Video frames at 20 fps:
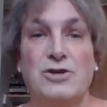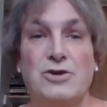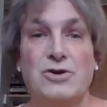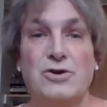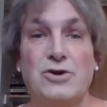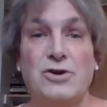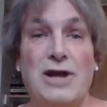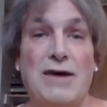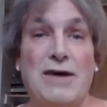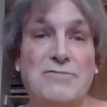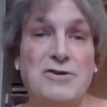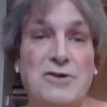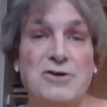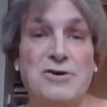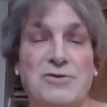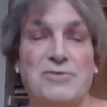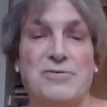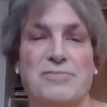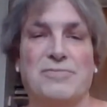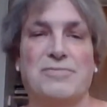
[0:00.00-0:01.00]
Good
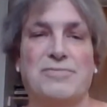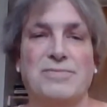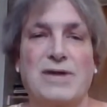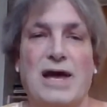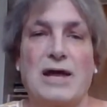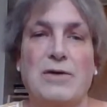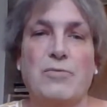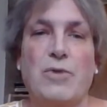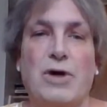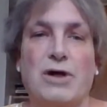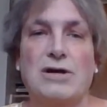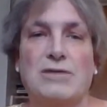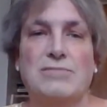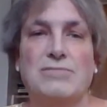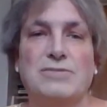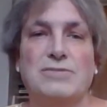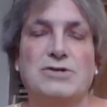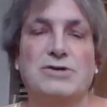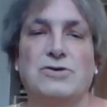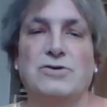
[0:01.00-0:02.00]
afternoon, and
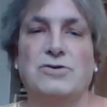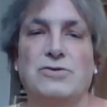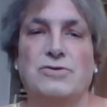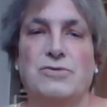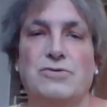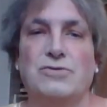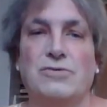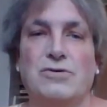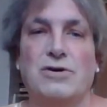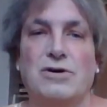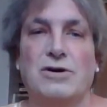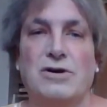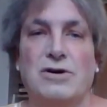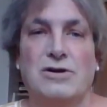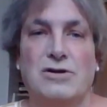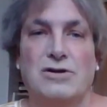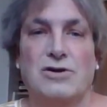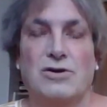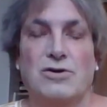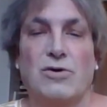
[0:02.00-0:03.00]
welcome to
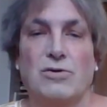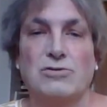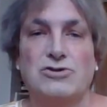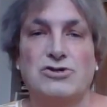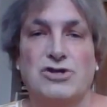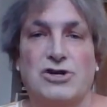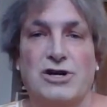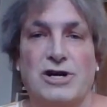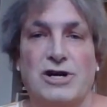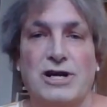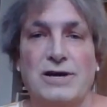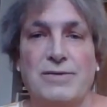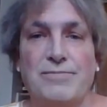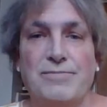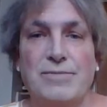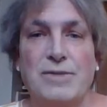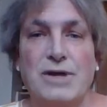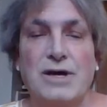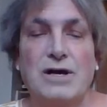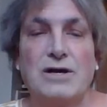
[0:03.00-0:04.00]
Nicole's Journey.
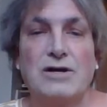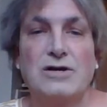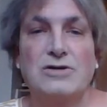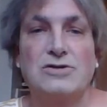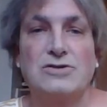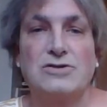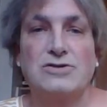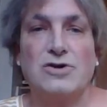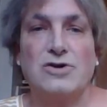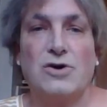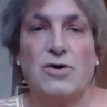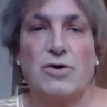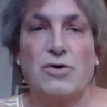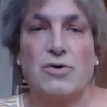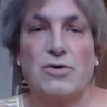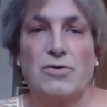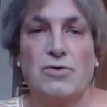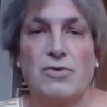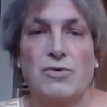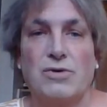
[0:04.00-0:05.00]

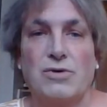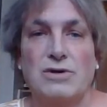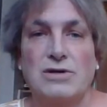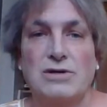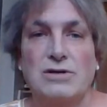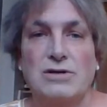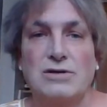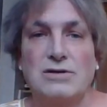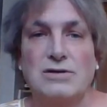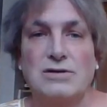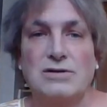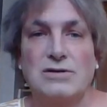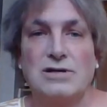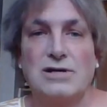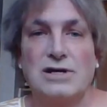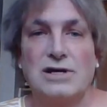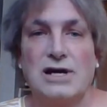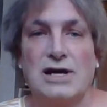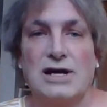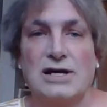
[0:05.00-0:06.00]
So
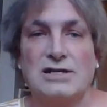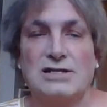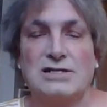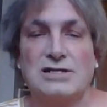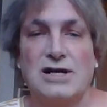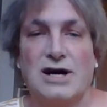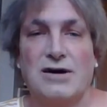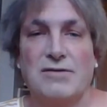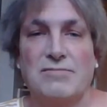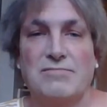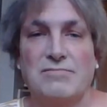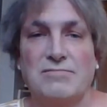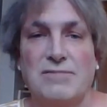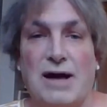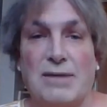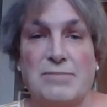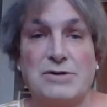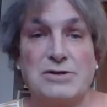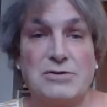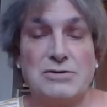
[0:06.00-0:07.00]
it's
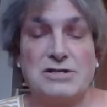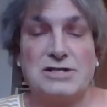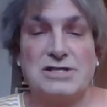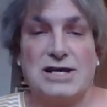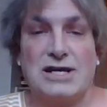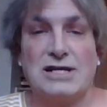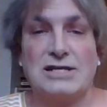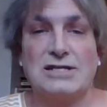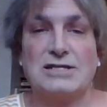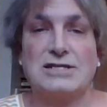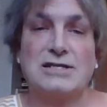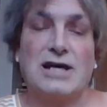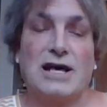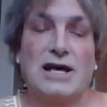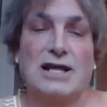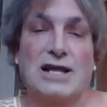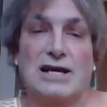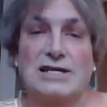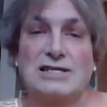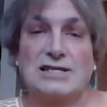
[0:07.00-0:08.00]
episode 6,
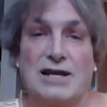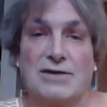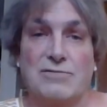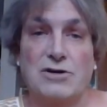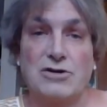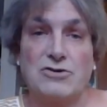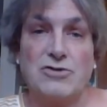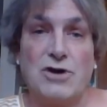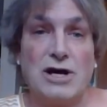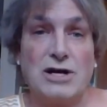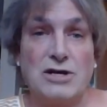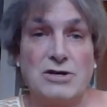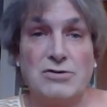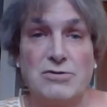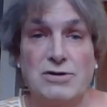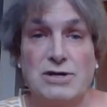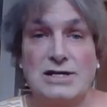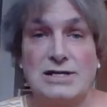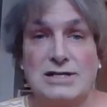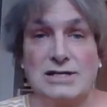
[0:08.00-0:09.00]
and like I said, I'm going to try and
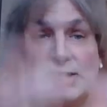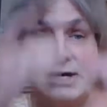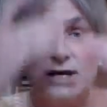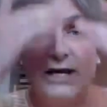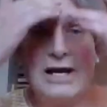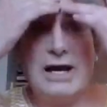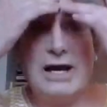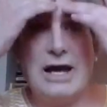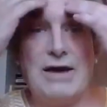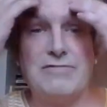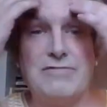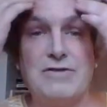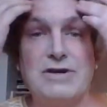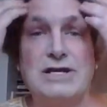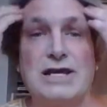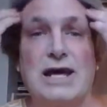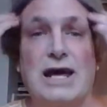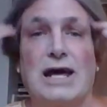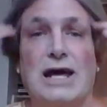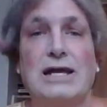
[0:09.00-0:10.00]
do these every
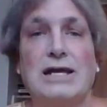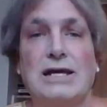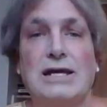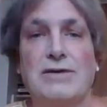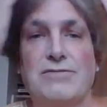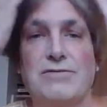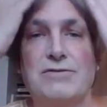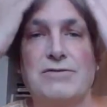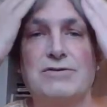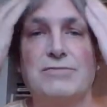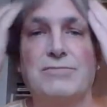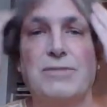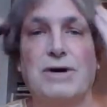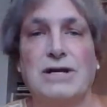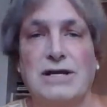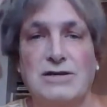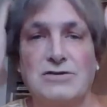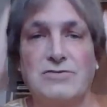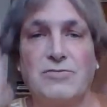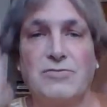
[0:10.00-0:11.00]
day to give you some
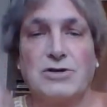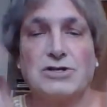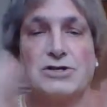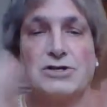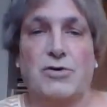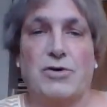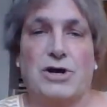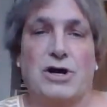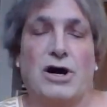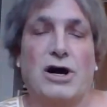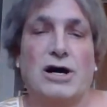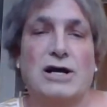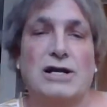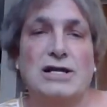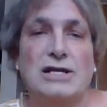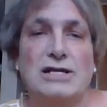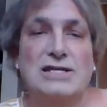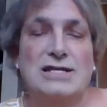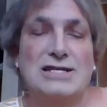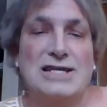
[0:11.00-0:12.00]
ideas of what's going
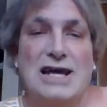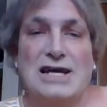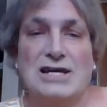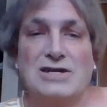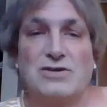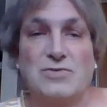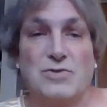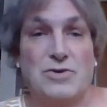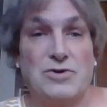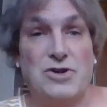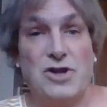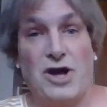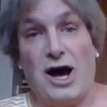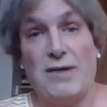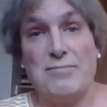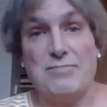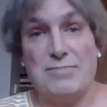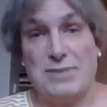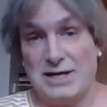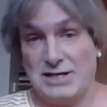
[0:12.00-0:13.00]
on. Today's will
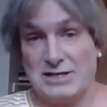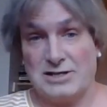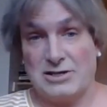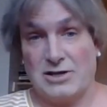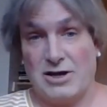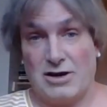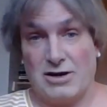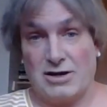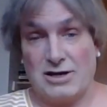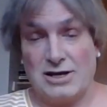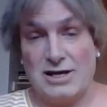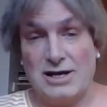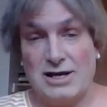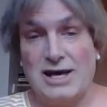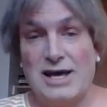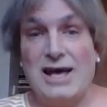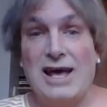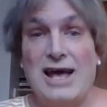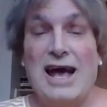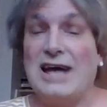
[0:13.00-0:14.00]
not be as long
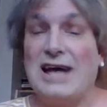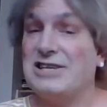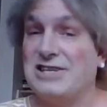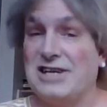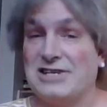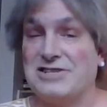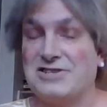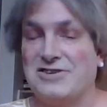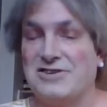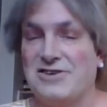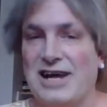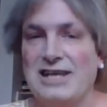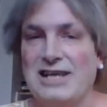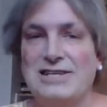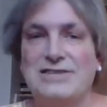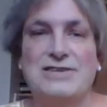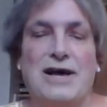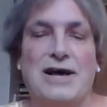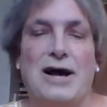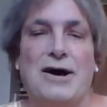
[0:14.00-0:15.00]
as yesterday's.